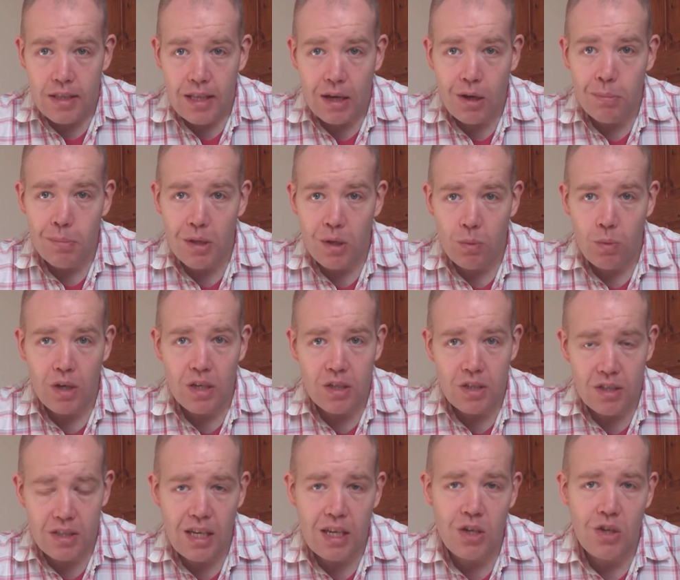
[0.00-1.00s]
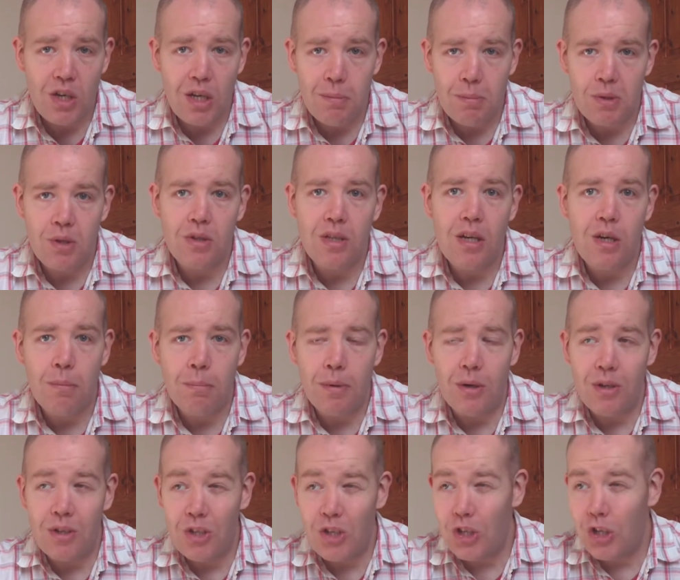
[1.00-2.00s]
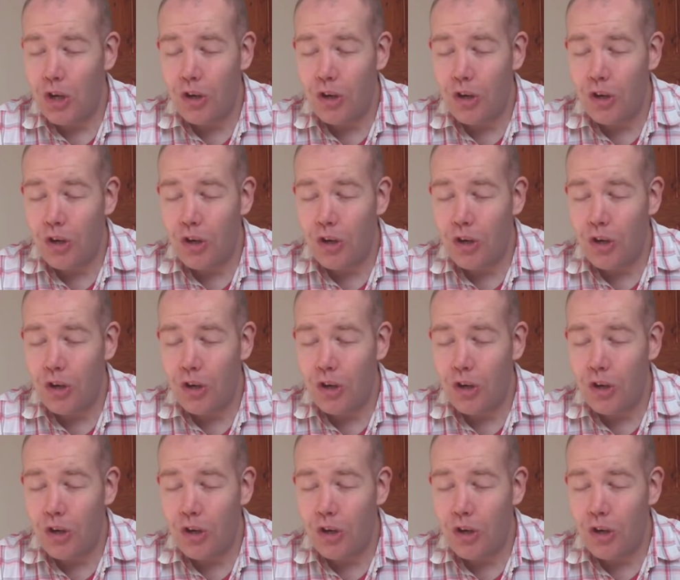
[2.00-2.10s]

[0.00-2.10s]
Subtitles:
that would be the worst because they're cheap, so I'd end up buying